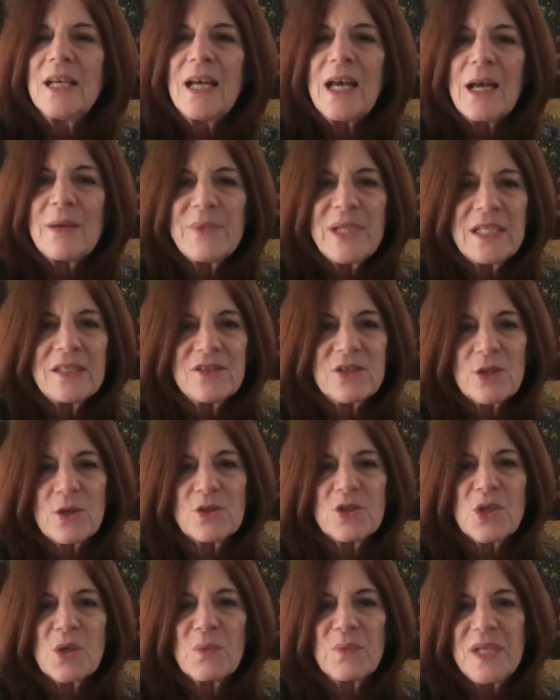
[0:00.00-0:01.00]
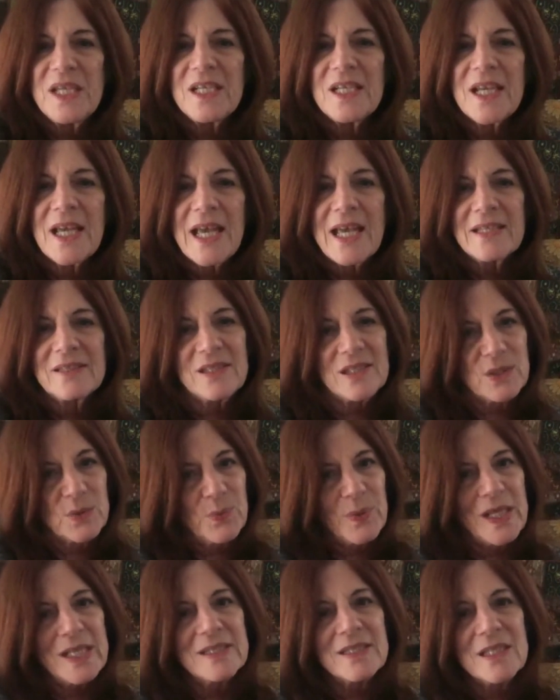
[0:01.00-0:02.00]
I mean, social media has its
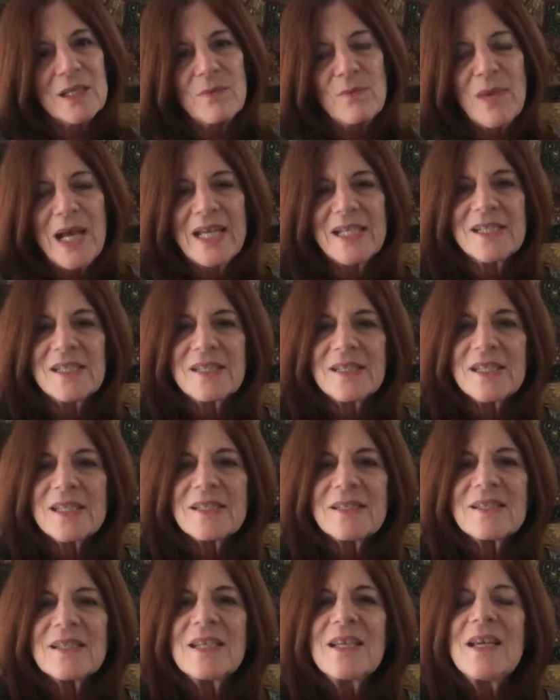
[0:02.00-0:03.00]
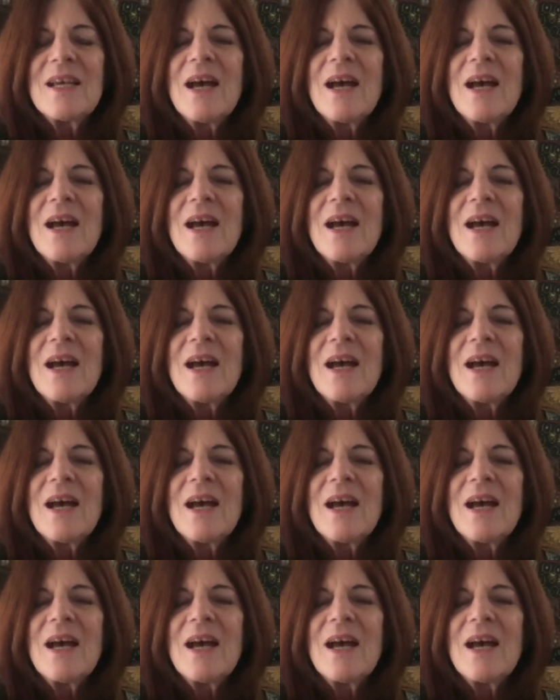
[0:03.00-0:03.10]
plus and minuses,